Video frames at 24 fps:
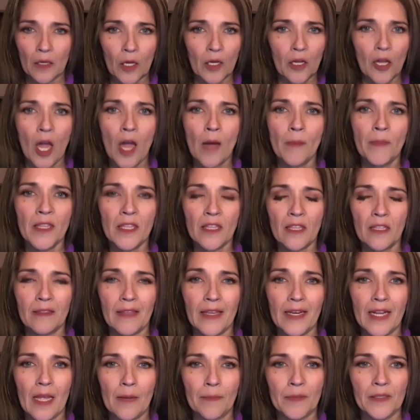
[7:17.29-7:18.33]
a common thing that
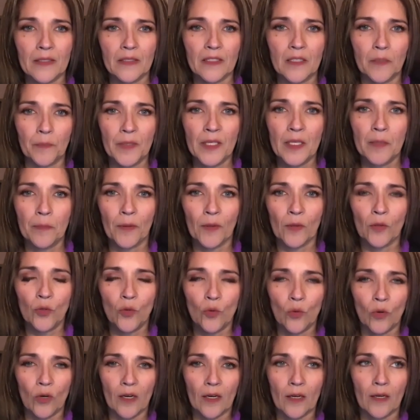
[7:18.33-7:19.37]
happens to people
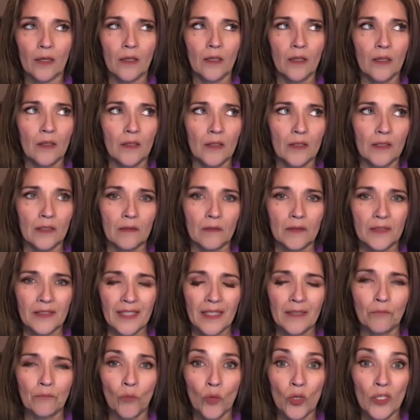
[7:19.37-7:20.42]
who are
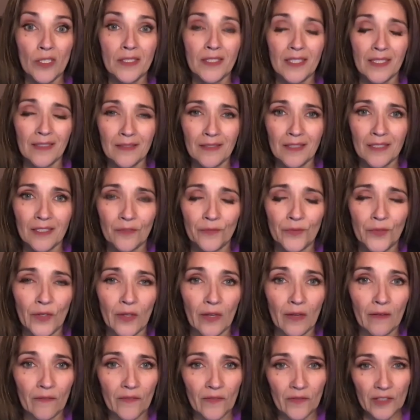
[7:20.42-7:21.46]
more sensitive of,
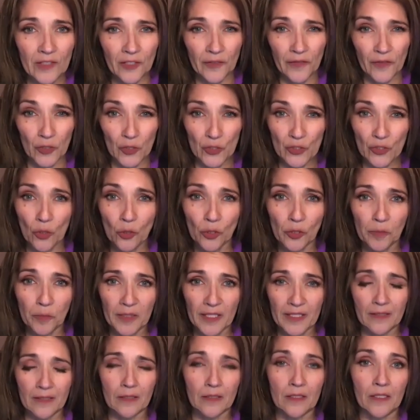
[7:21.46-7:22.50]
of, in their solar
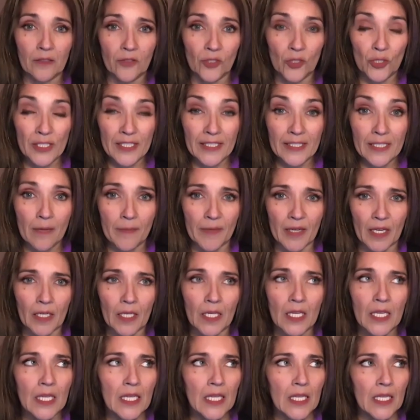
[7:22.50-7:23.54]
plexus and their stomach
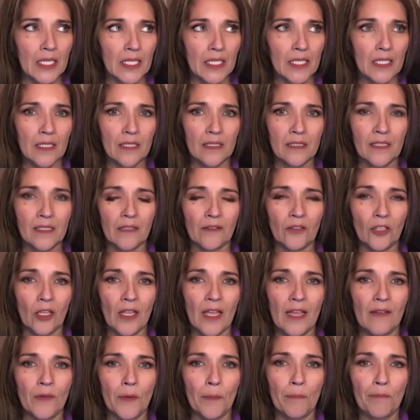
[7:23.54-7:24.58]
is that they'll
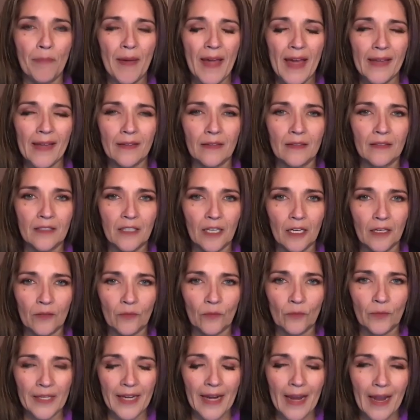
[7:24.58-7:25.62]
have a bad gut
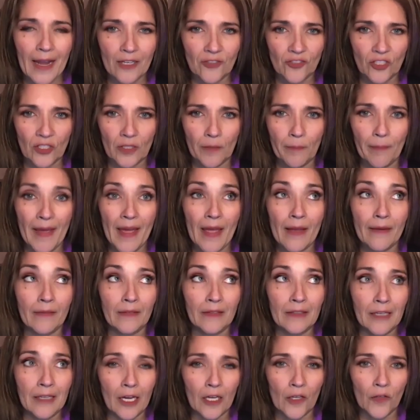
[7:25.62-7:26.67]
reaction, a bad
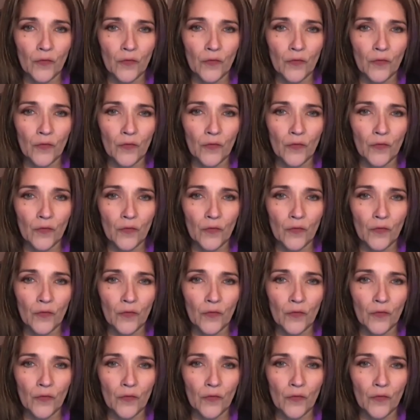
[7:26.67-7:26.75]
gut